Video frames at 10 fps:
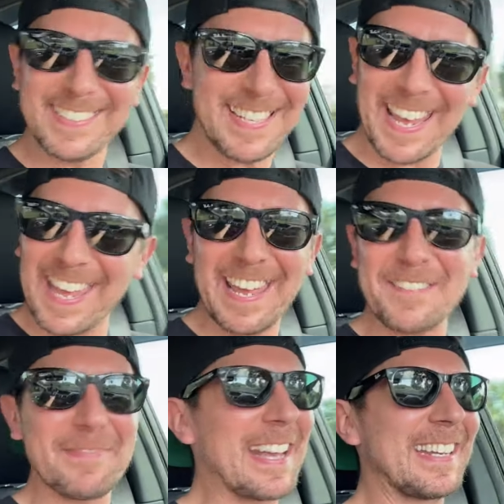
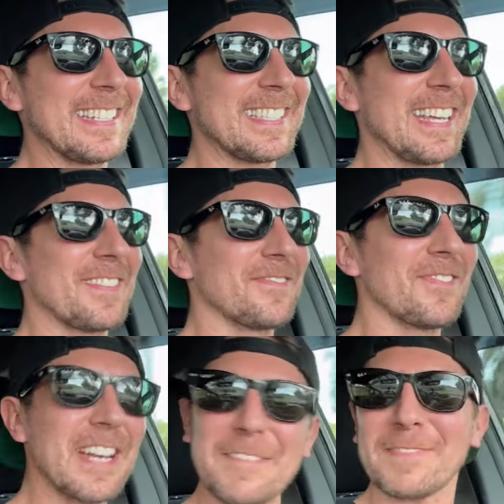Yeah, man, this
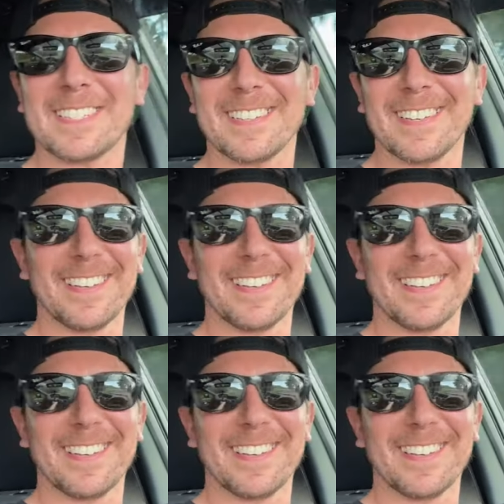thing rips.